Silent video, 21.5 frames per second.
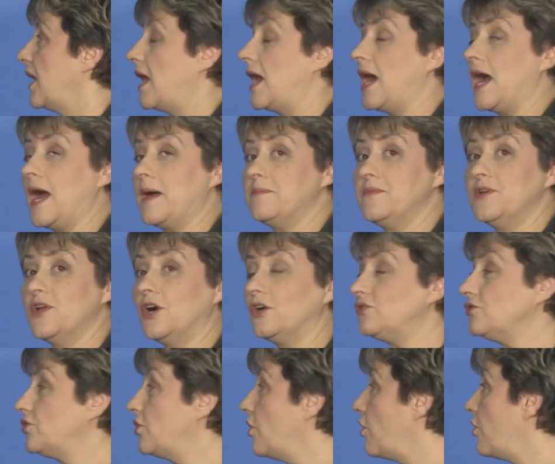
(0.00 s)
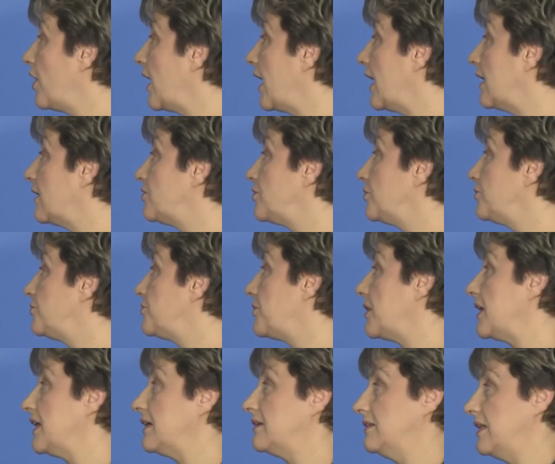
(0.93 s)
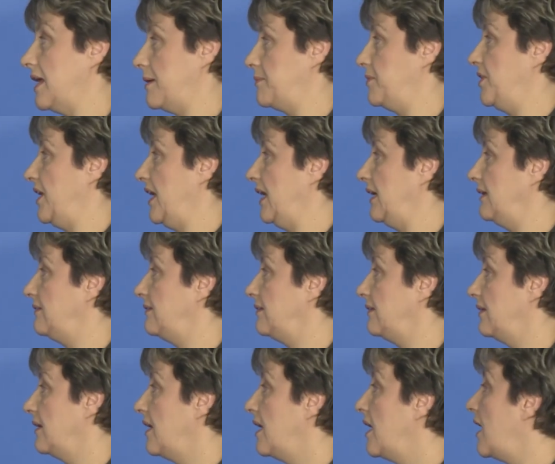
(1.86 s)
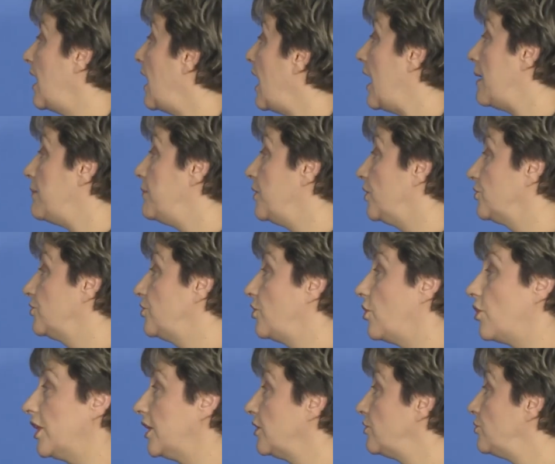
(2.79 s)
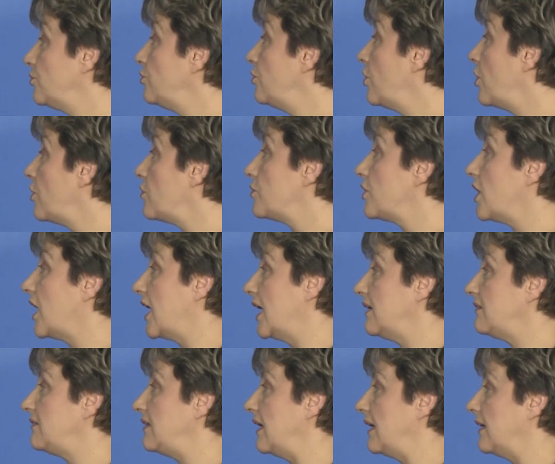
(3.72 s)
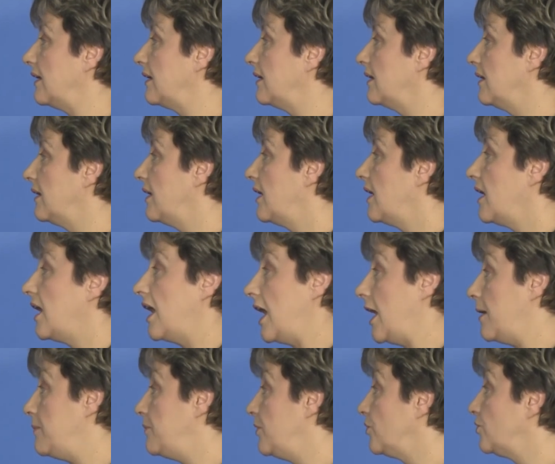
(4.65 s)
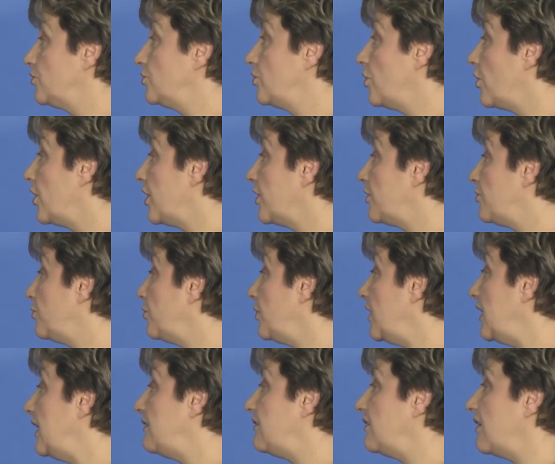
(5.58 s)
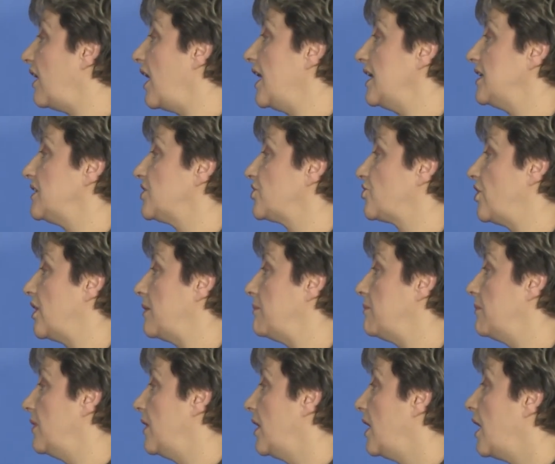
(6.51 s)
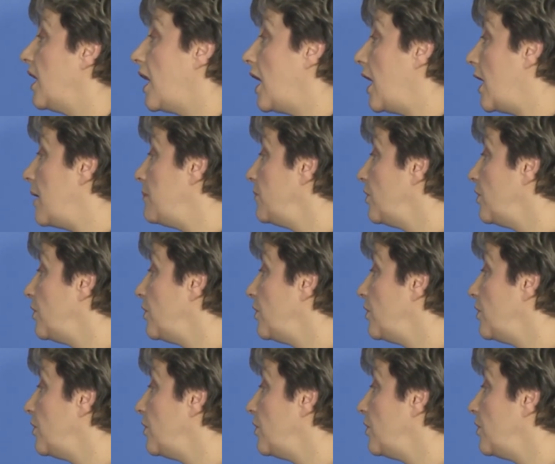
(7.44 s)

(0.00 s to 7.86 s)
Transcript: I'm not going to drink lemonade. I'm not going to go karting. I'm not going to eat ice cream. I'm